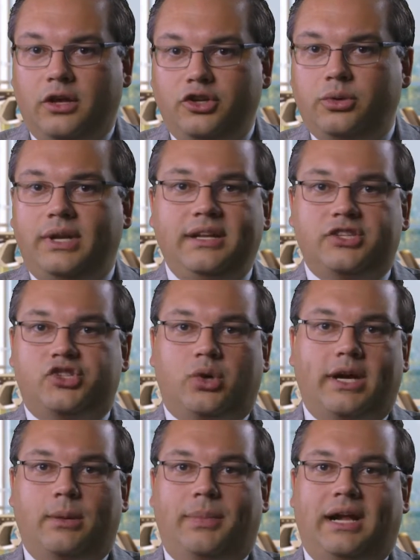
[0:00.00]
You need to
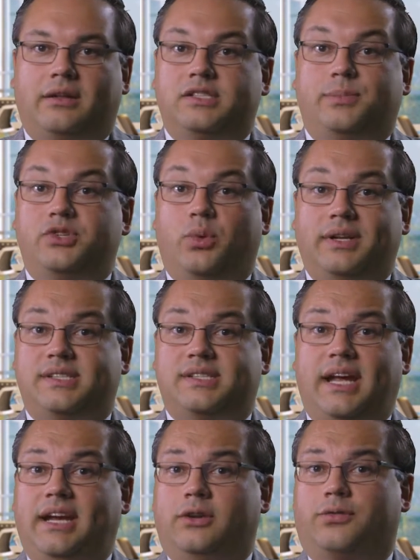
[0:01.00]
strike a balance between
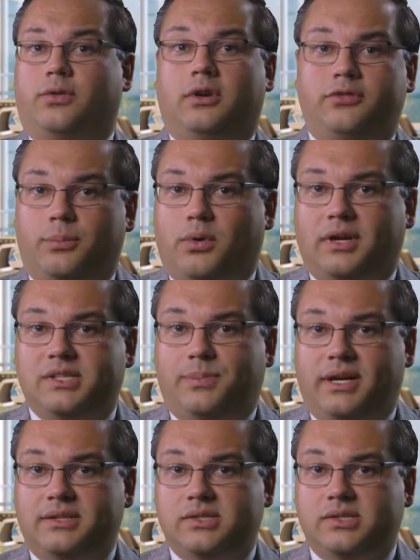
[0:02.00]
staying in front of your
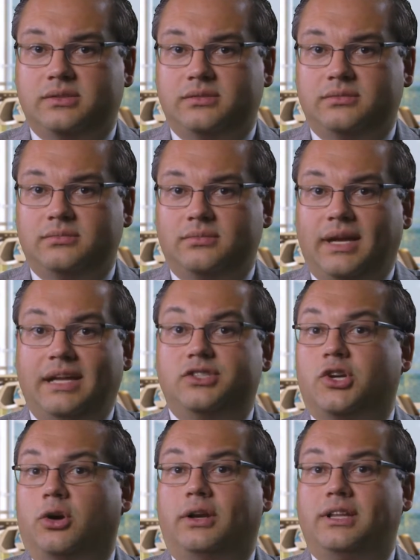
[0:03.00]
prospects and
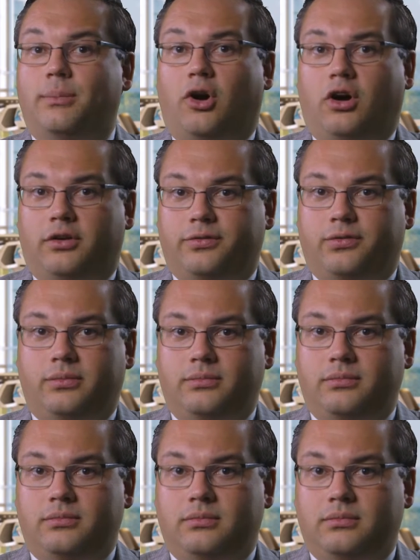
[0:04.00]
turning them off.
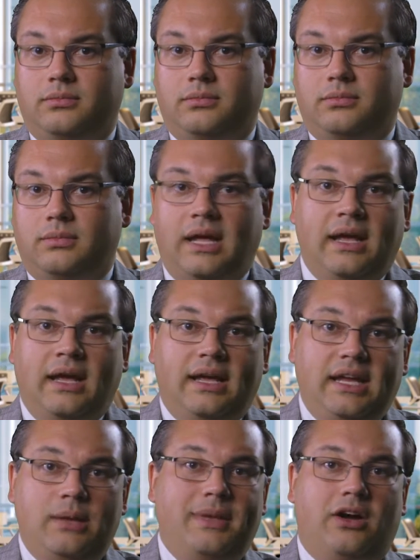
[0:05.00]

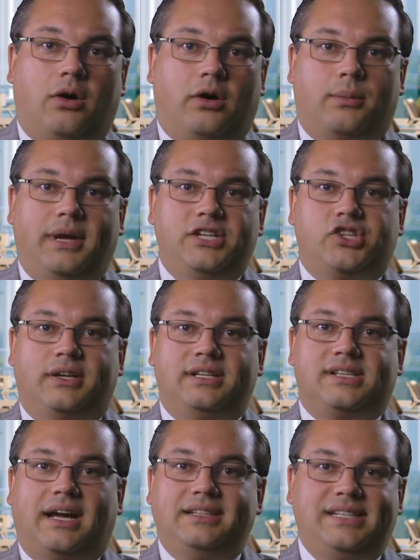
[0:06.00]
Email automation
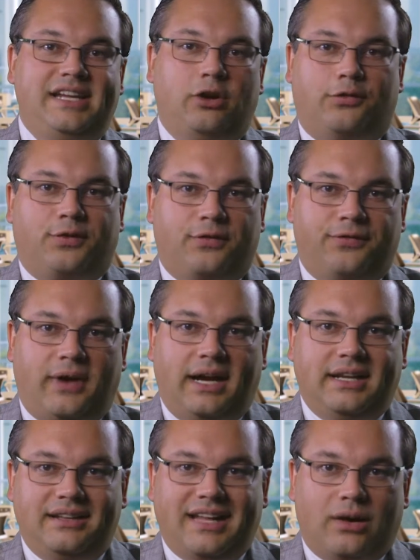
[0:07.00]
is ideal for
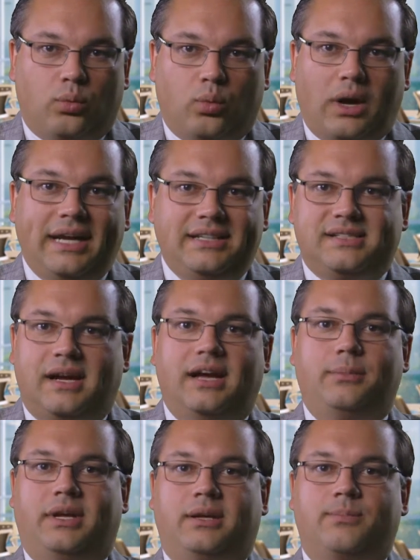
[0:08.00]
finding that right
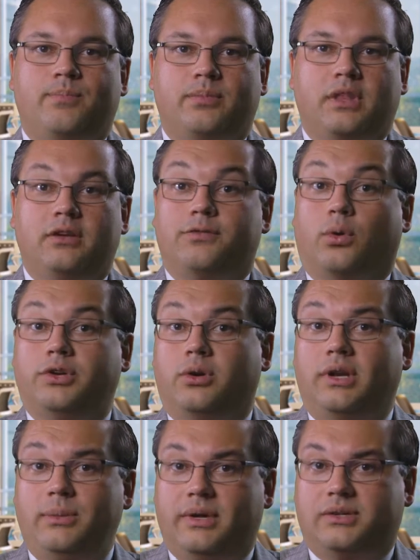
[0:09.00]
timing for
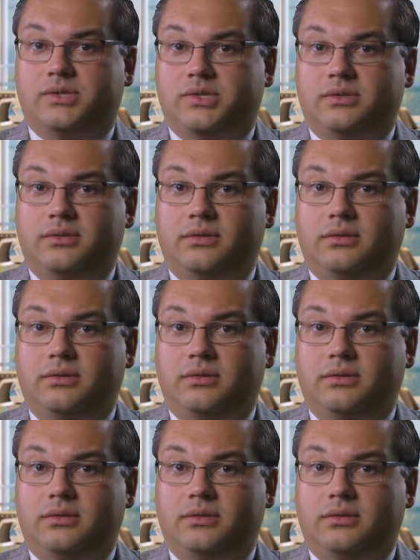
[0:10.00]
your emails.